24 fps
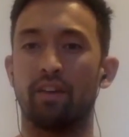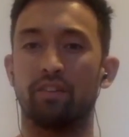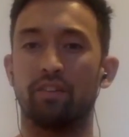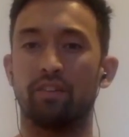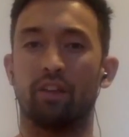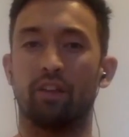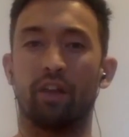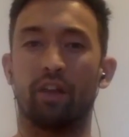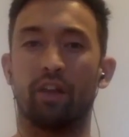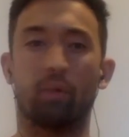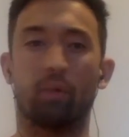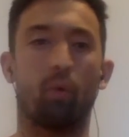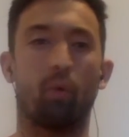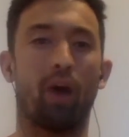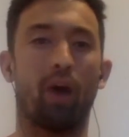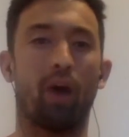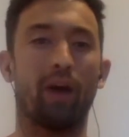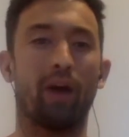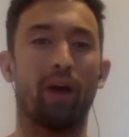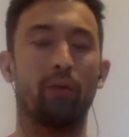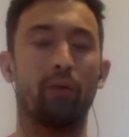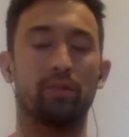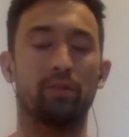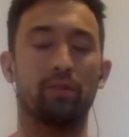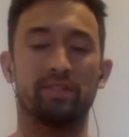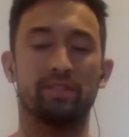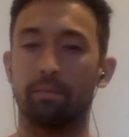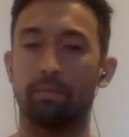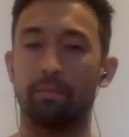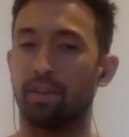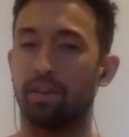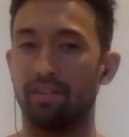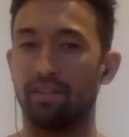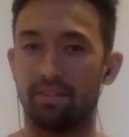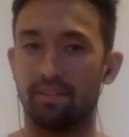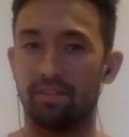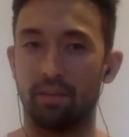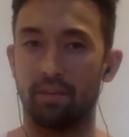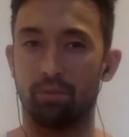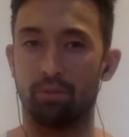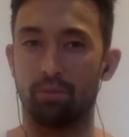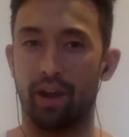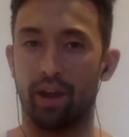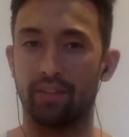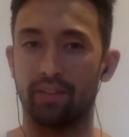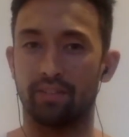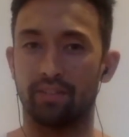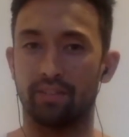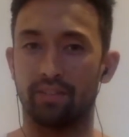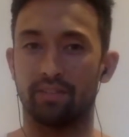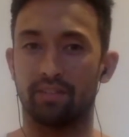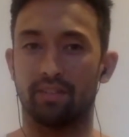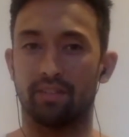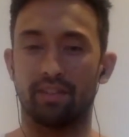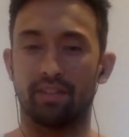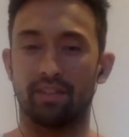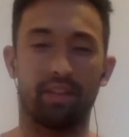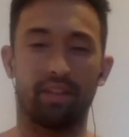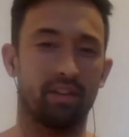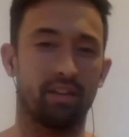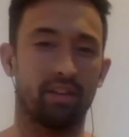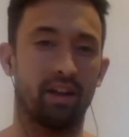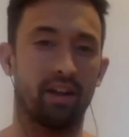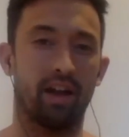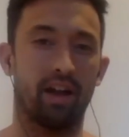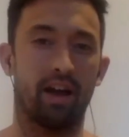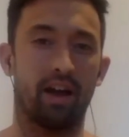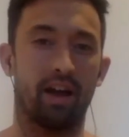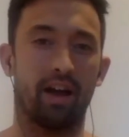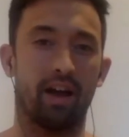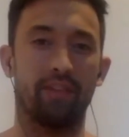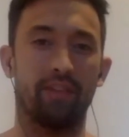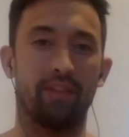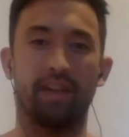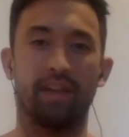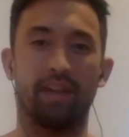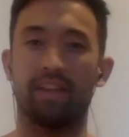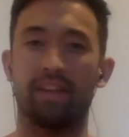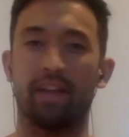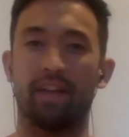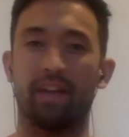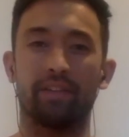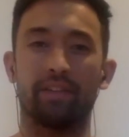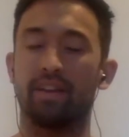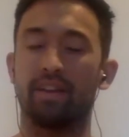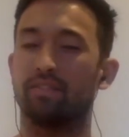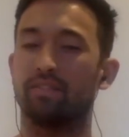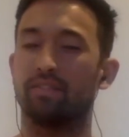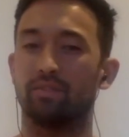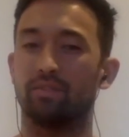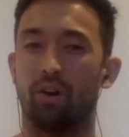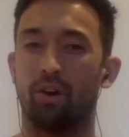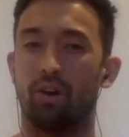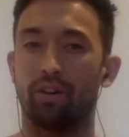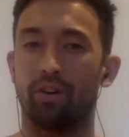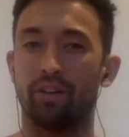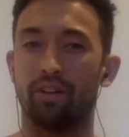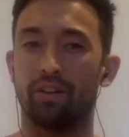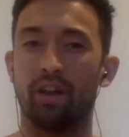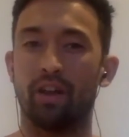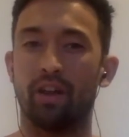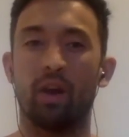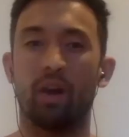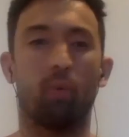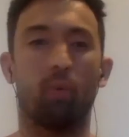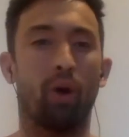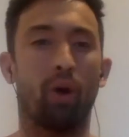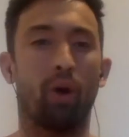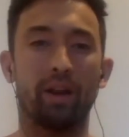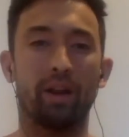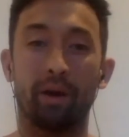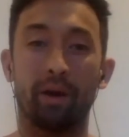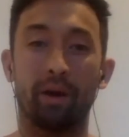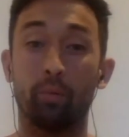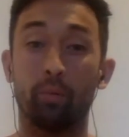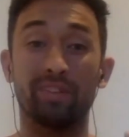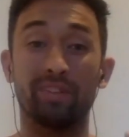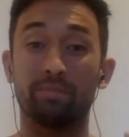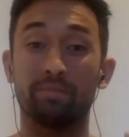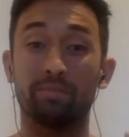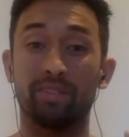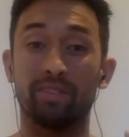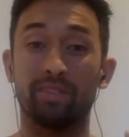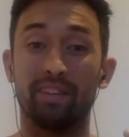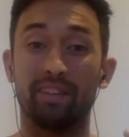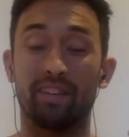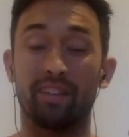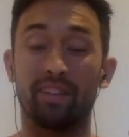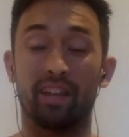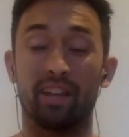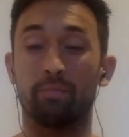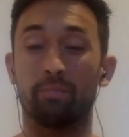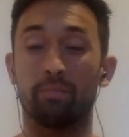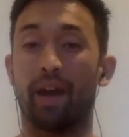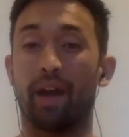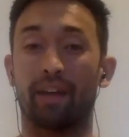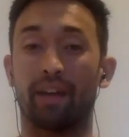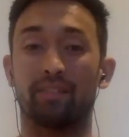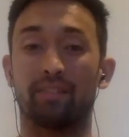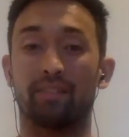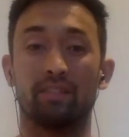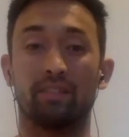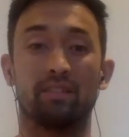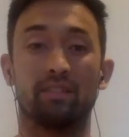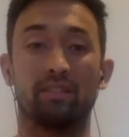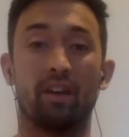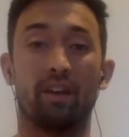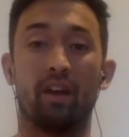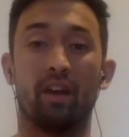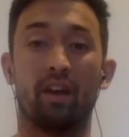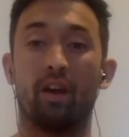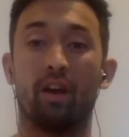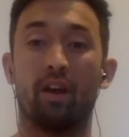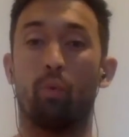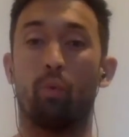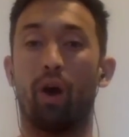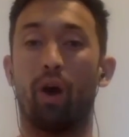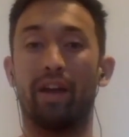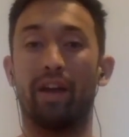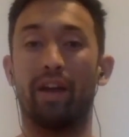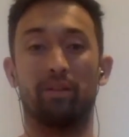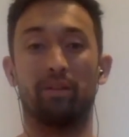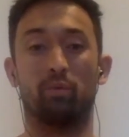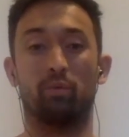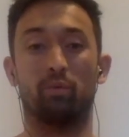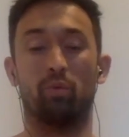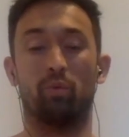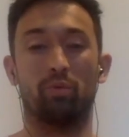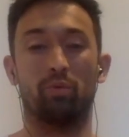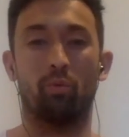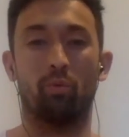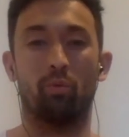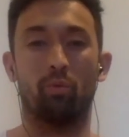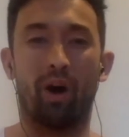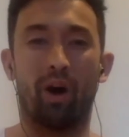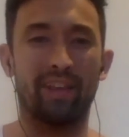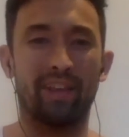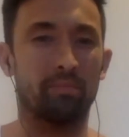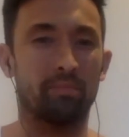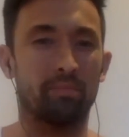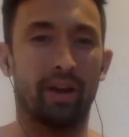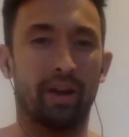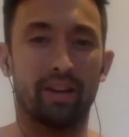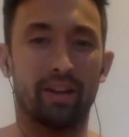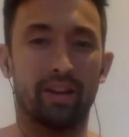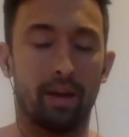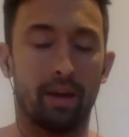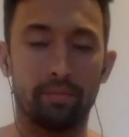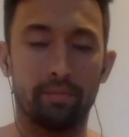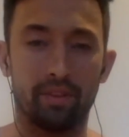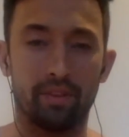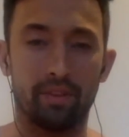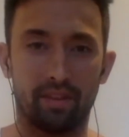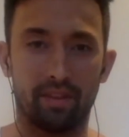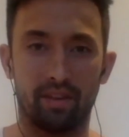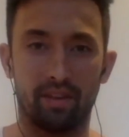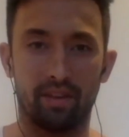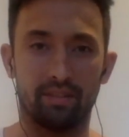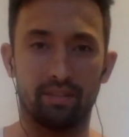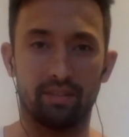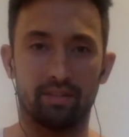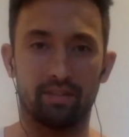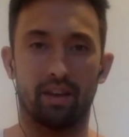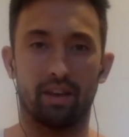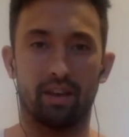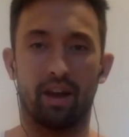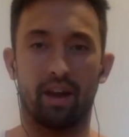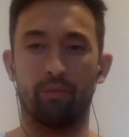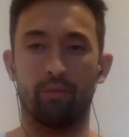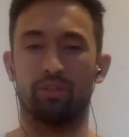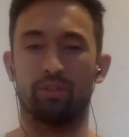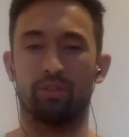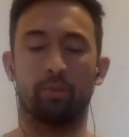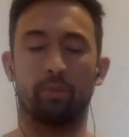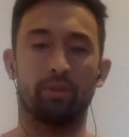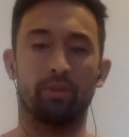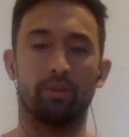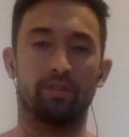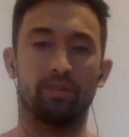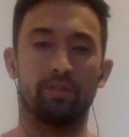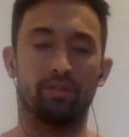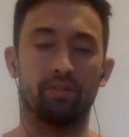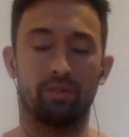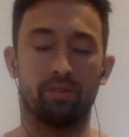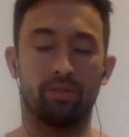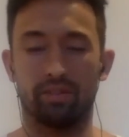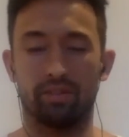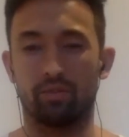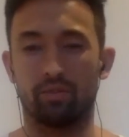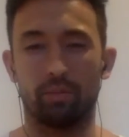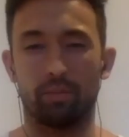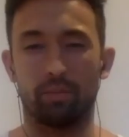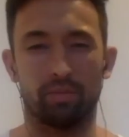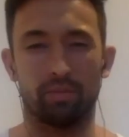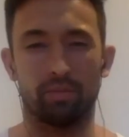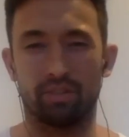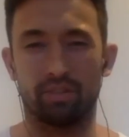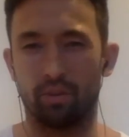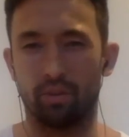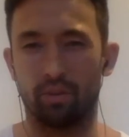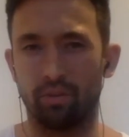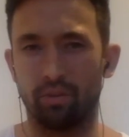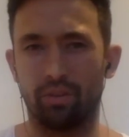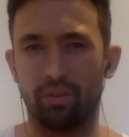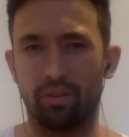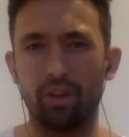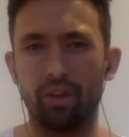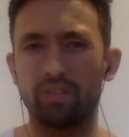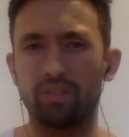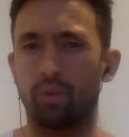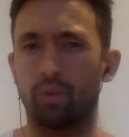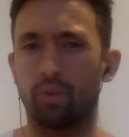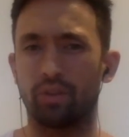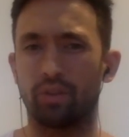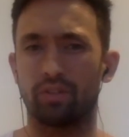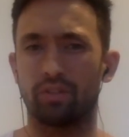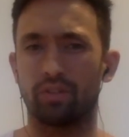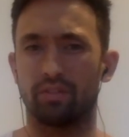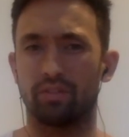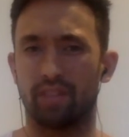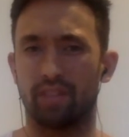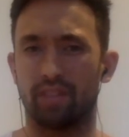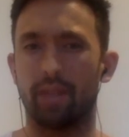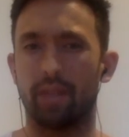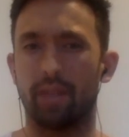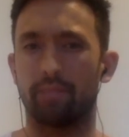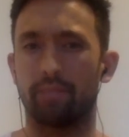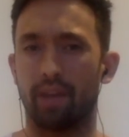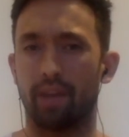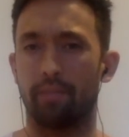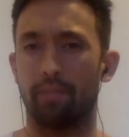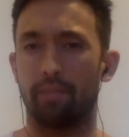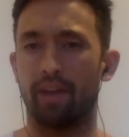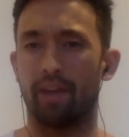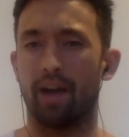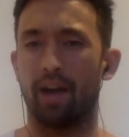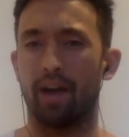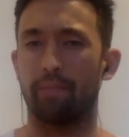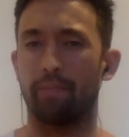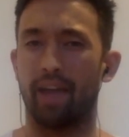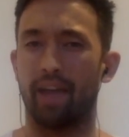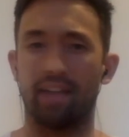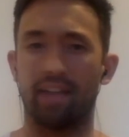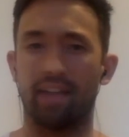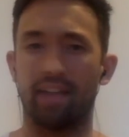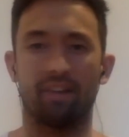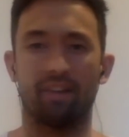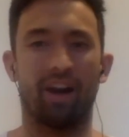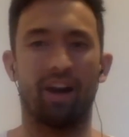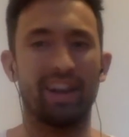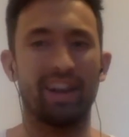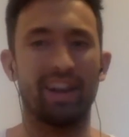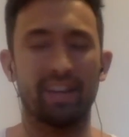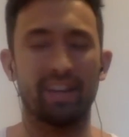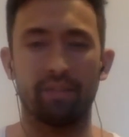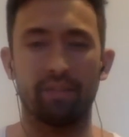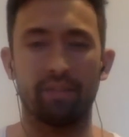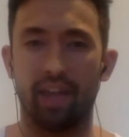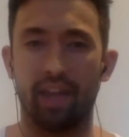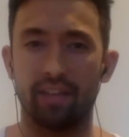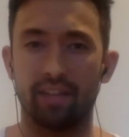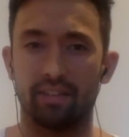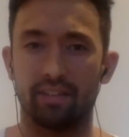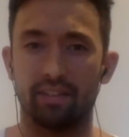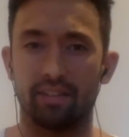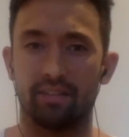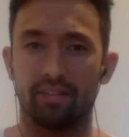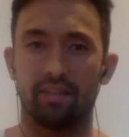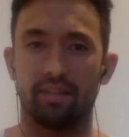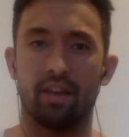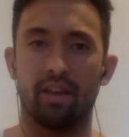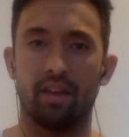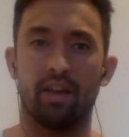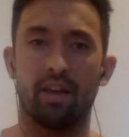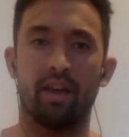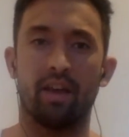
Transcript: You know, like why would some kids need braces and, uh, and other kids not? Why do my wisdom teeth get impacted? Why, do, why is my gum disease uh, responding to this treatment? So those questions kept coming up and I didn't have answers.